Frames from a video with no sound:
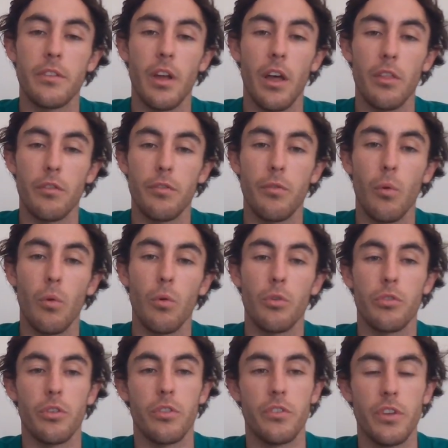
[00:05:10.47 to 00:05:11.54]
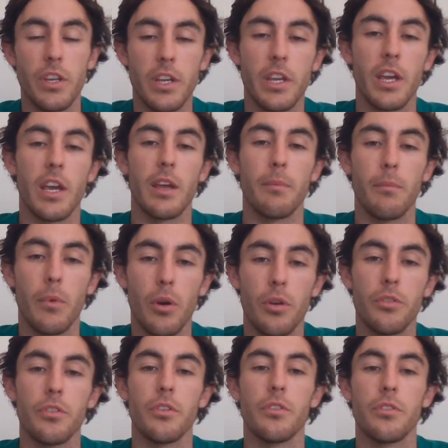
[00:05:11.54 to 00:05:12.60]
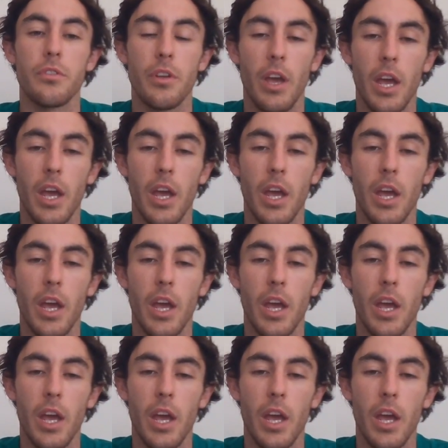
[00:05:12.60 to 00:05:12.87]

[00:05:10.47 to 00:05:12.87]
the other four, so DK, Moses,